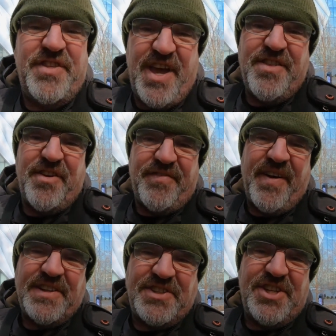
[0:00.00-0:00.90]
The other
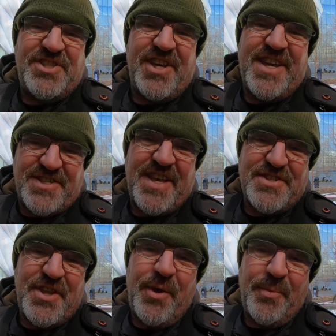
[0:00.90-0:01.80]
advantage is
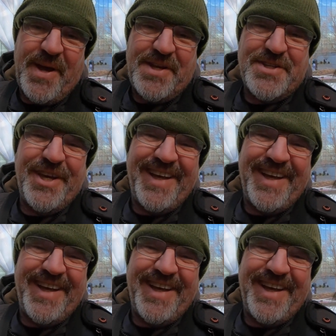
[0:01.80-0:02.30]
there's no wind.